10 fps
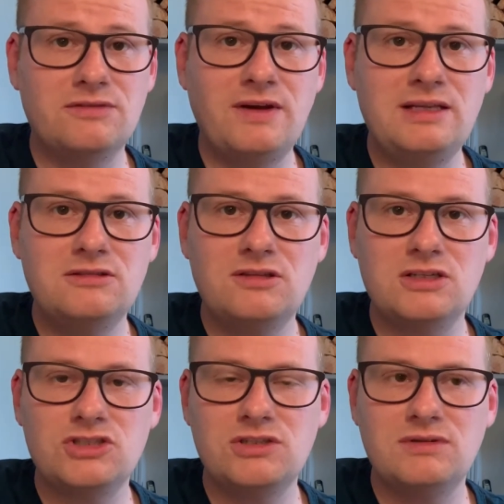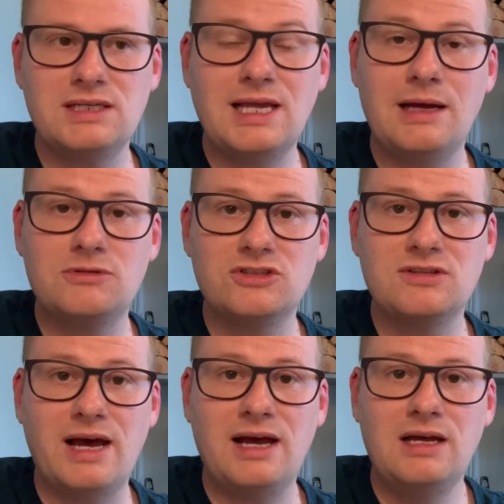the Fens, and she really
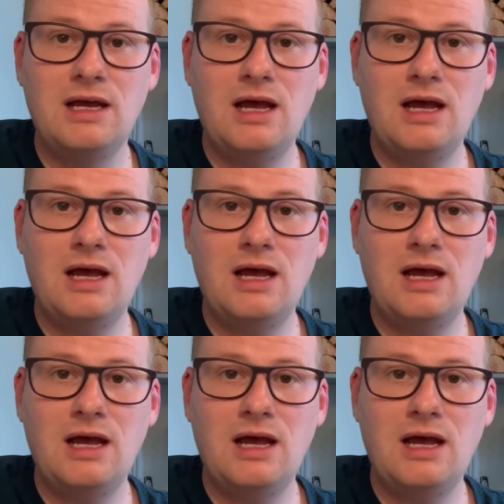captures that